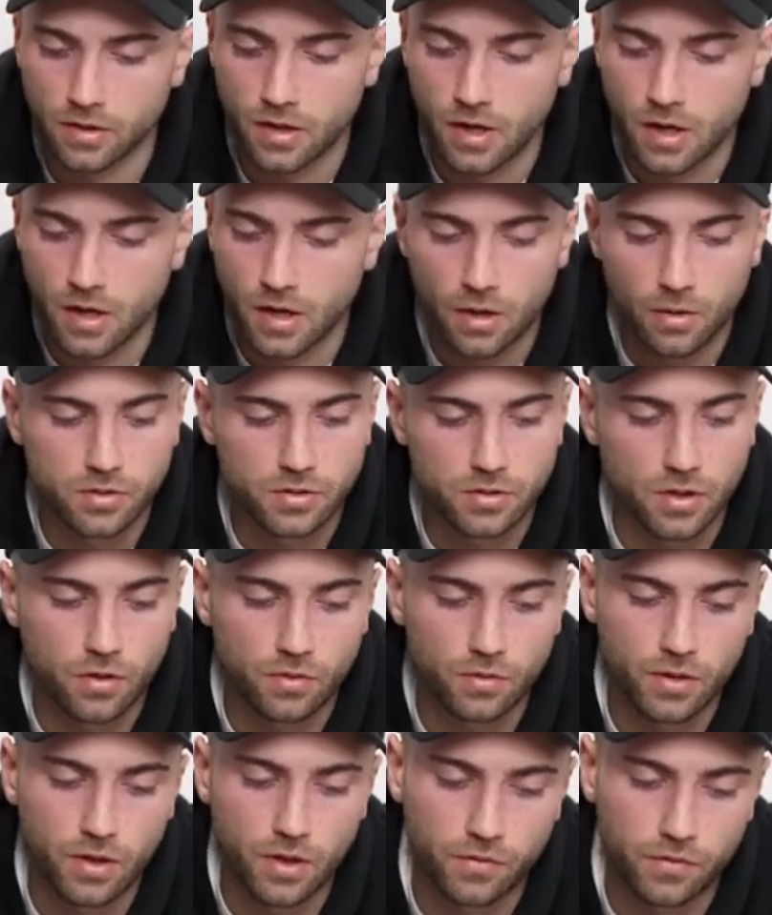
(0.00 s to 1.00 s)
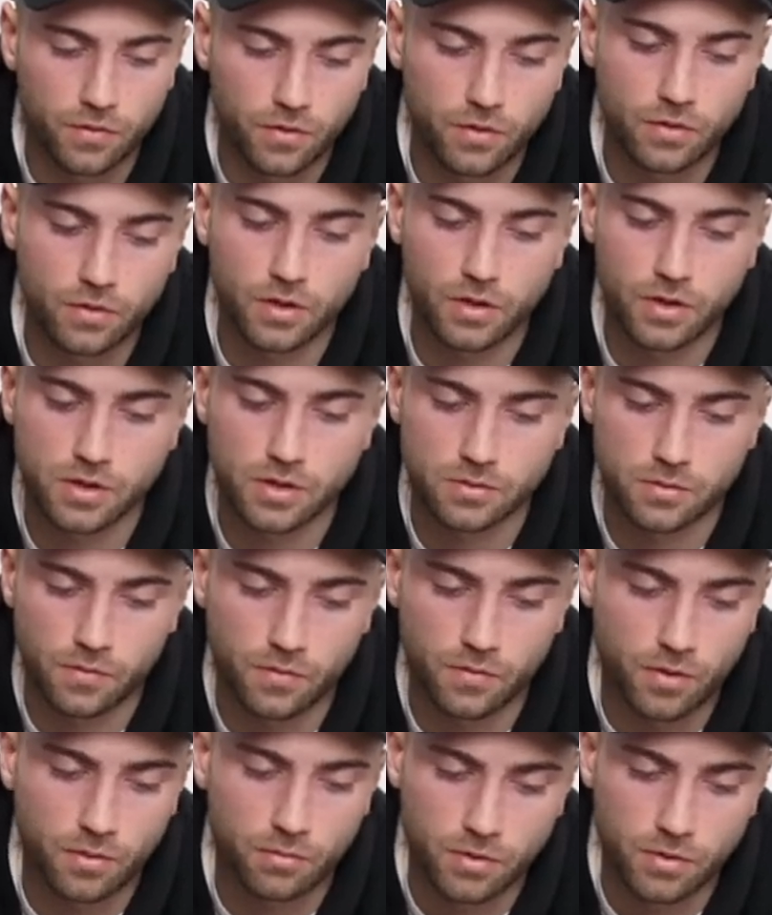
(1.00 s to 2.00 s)
It was only a few years
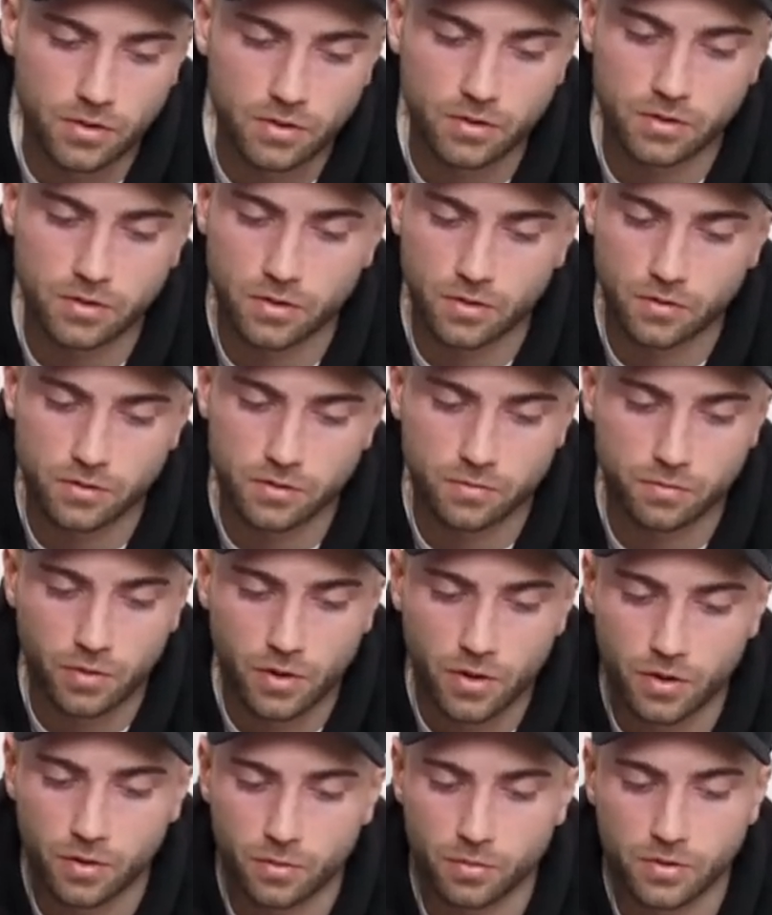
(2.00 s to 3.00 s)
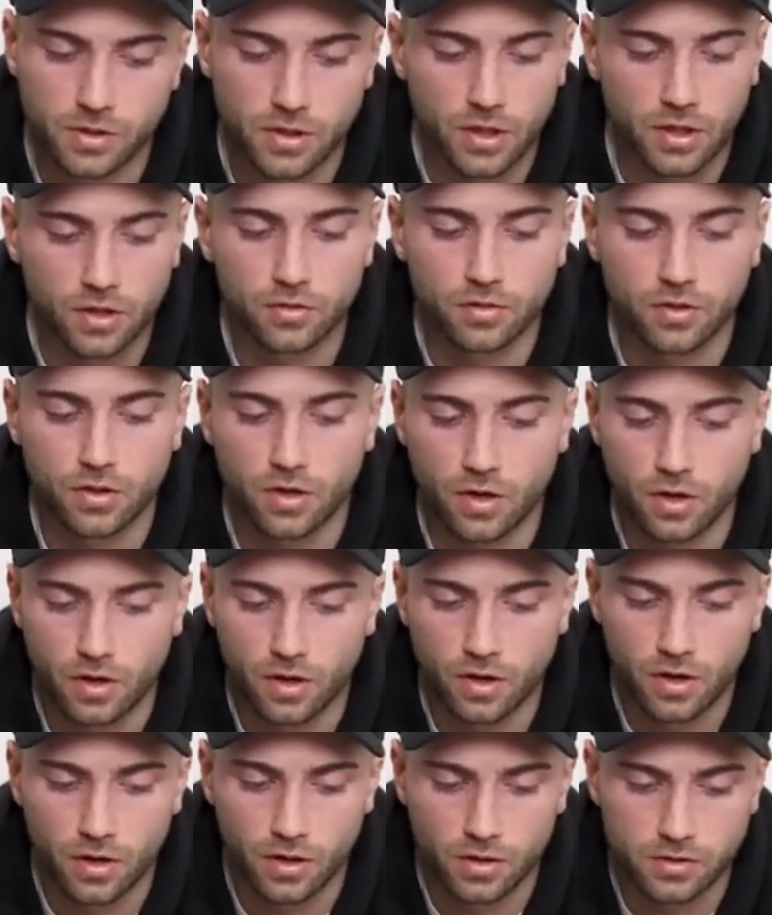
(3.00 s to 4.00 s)
before Mr. Silva's brother was killed in the
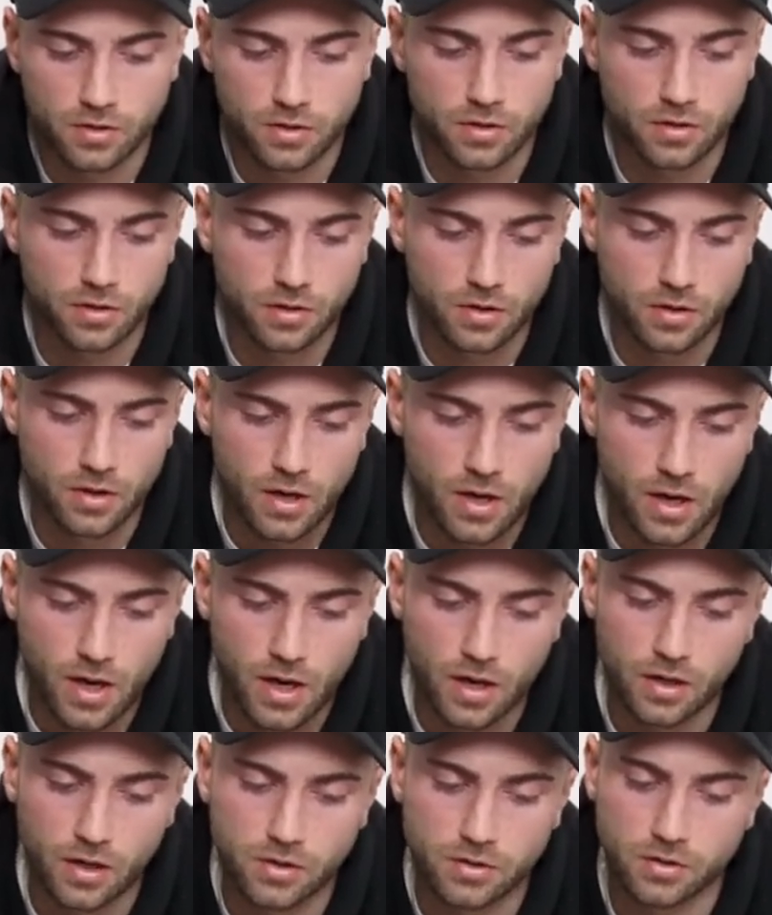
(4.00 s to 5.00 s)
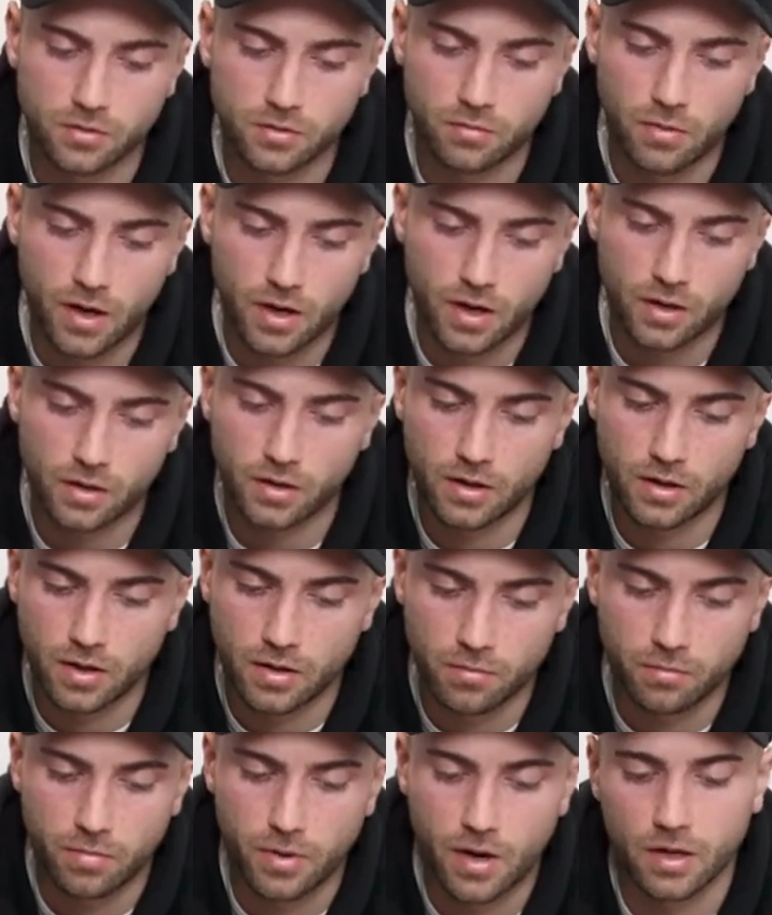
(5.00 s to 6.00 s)
car accident, and it has dramatically
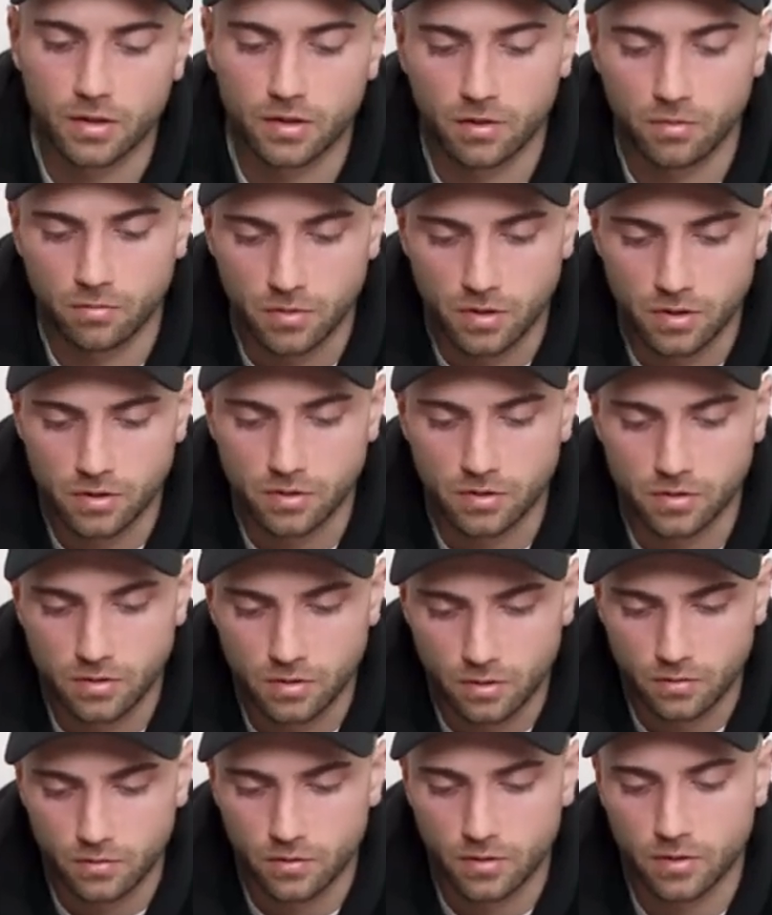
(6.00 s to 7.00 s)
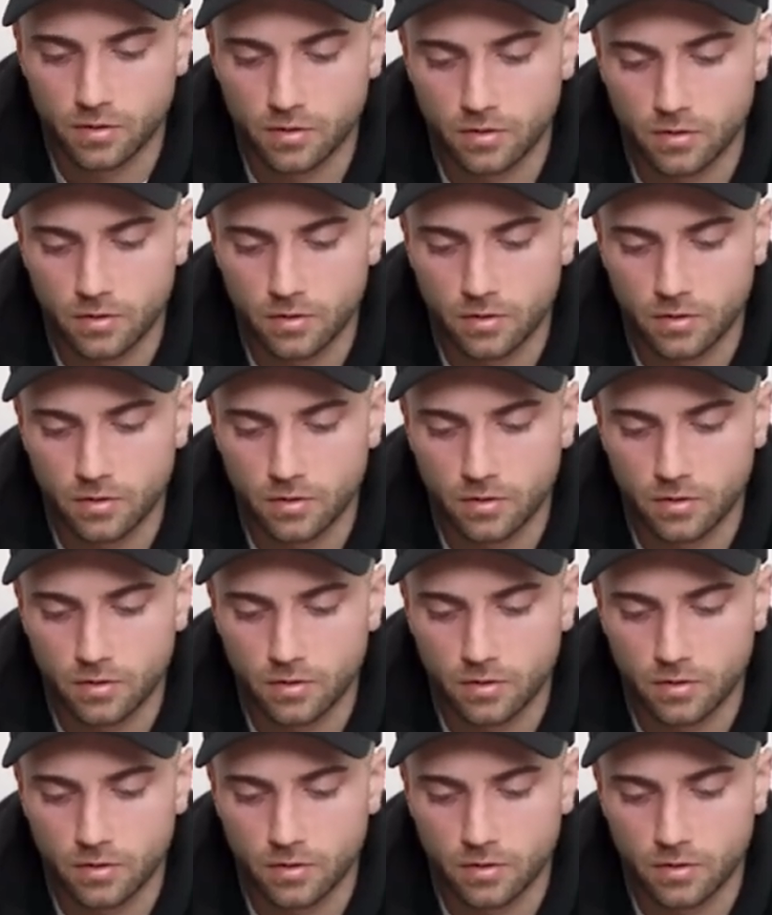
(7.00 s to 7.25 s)
impacted Mr. Silva.